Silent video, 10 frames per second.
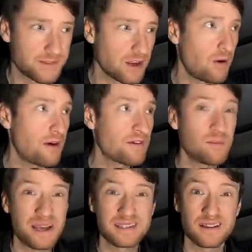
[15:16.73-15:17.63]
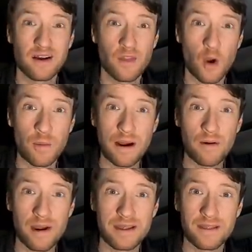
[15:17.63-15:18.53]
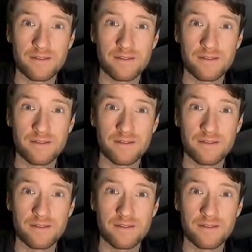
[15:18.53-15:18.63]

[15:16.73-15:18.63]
So I've got basically got no power in